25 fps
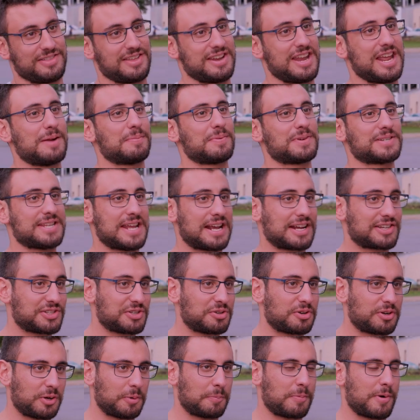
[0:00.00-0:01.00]
know, the neighbor's next
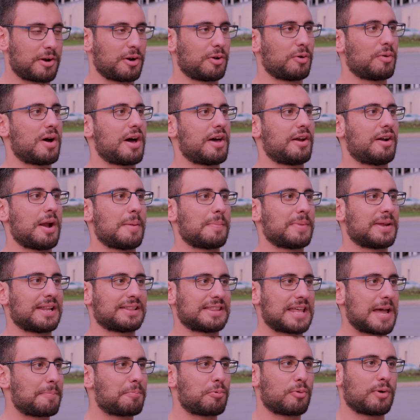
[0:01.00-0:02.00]
to you in your puddle of water. I mean,
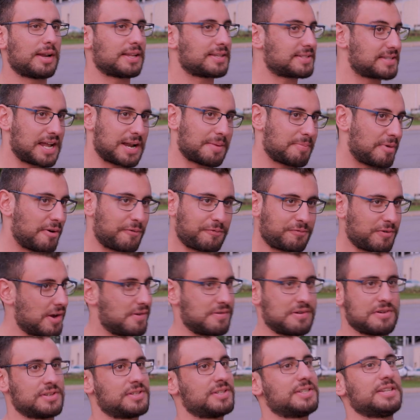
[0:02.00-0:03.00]
at that point, it's not about front row